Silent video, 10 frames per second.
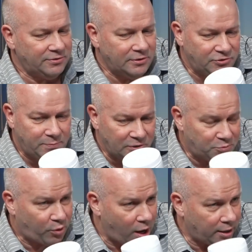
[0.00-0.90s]
This
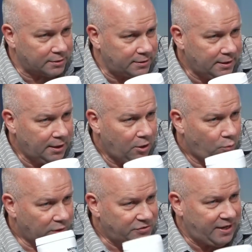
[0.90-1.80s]
product
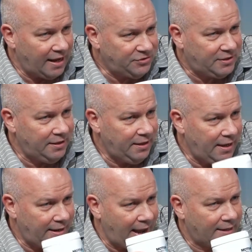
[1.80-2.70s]
was tested
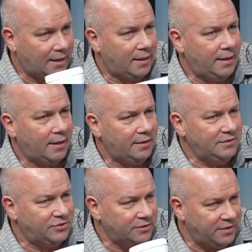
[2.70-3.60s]
and had clinically,
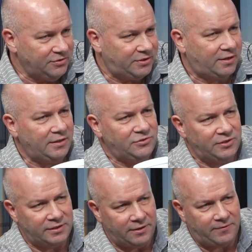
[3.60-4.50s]
statistically
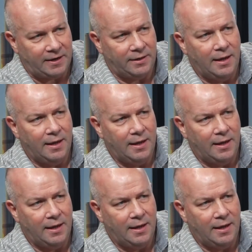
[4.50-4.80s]
significant